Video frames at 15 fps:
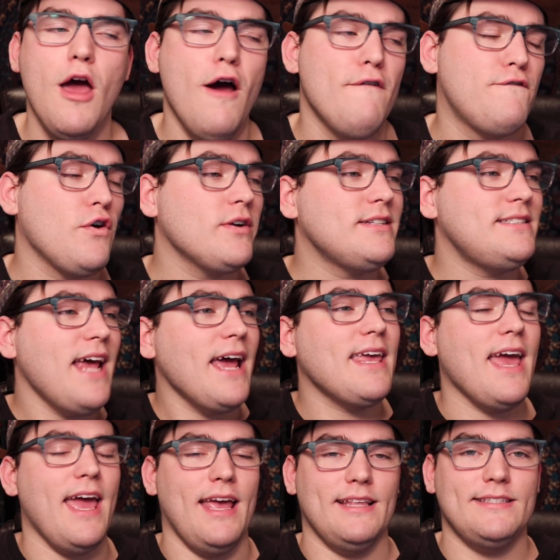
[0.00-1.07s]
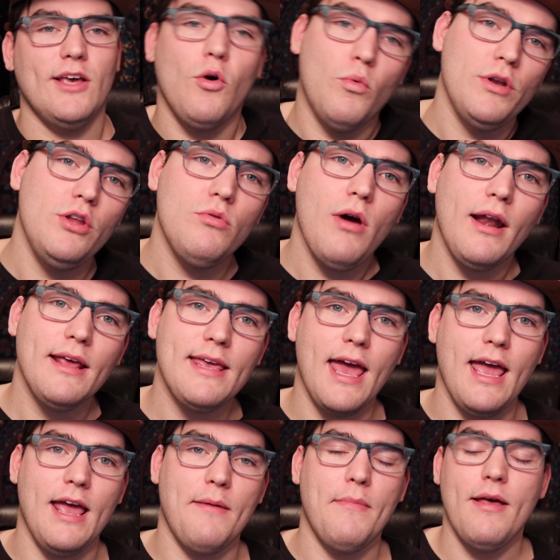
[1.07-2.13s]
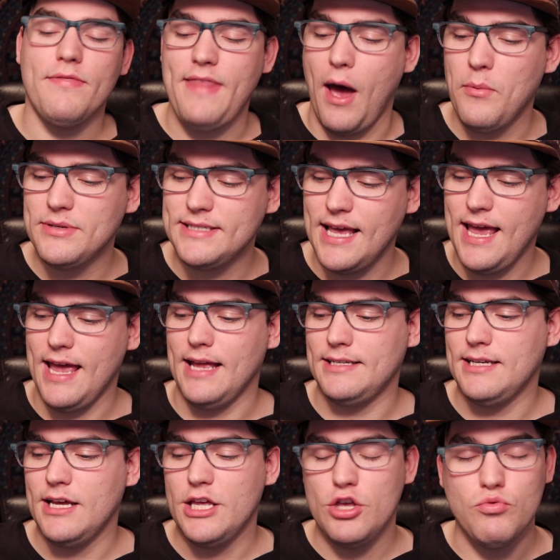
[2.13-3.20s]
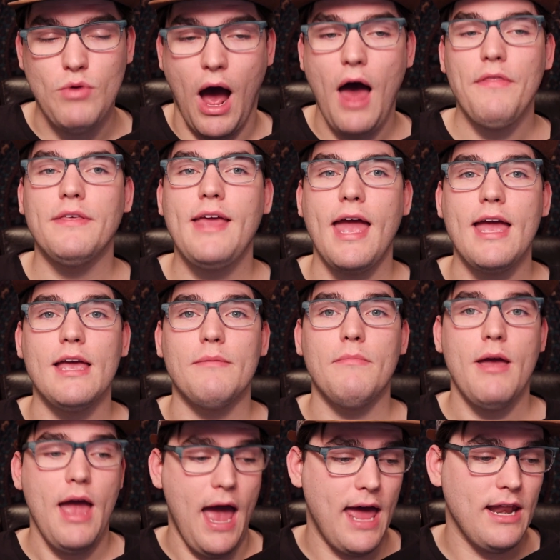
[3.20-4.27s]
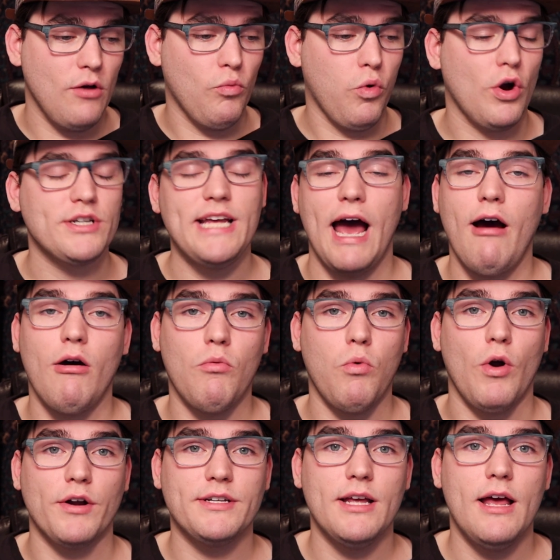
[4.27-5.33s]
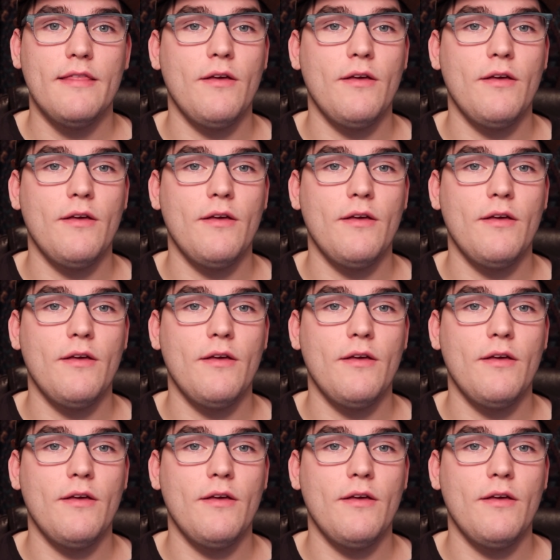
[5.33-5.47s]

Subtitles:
For decades, when you got a game, that was it. You got the game and it worked how it worked.